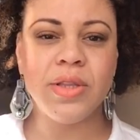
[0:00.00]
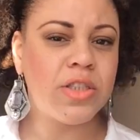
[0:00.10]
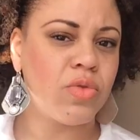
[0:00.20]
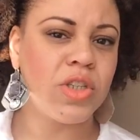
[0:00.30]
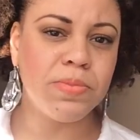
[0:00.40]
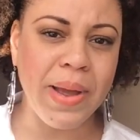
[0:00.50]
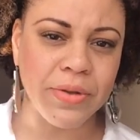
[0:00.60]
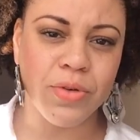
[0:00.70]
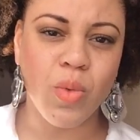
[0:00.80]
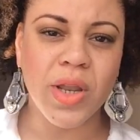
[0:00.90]

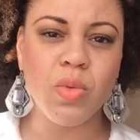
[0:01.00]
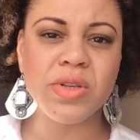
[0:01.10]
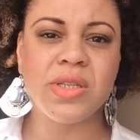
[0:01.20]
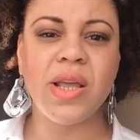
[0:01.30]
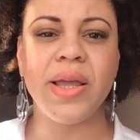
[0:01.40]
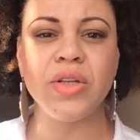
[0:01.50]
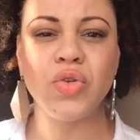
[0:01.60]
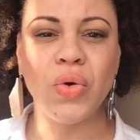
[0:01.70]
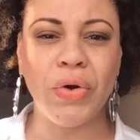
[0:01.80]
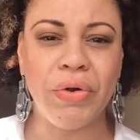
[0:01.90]
Disrespectful what he was saying
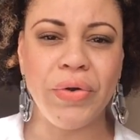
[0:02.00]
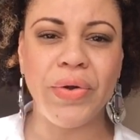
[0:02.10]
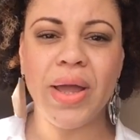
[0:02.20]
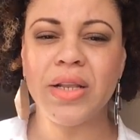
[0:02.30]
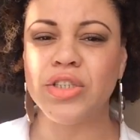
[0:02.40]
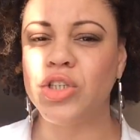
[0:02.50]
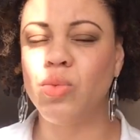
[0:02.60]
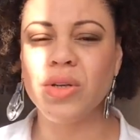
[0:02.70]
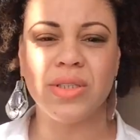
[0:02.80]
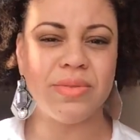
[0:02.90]
to her. And she
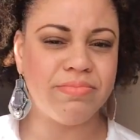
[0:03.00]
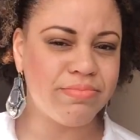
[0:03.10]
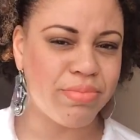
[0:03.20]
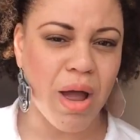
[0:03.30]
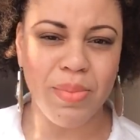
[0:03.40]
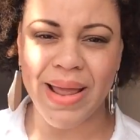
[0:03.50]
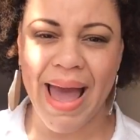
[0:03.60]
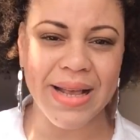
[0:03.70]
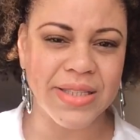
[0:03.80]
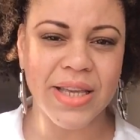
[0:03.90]
was probably
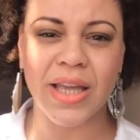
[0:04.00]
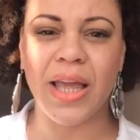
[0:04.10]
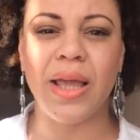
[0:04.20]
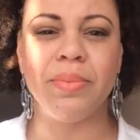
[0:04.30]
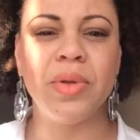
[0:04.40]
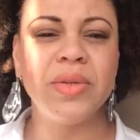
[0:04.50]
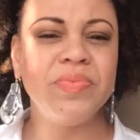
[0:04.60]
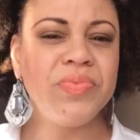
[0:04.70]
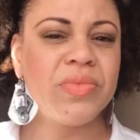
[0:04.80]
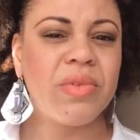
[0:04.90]
asking him
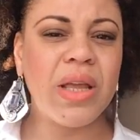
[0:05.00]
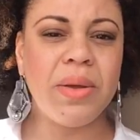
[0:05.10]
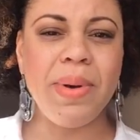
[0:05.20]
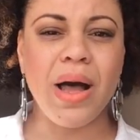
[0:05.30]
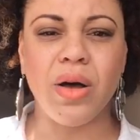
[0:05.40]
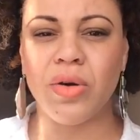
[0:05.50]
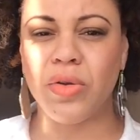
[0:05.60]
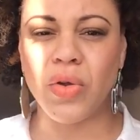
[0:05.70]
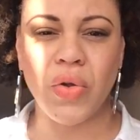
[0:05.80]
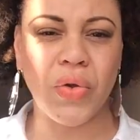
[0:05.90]
about,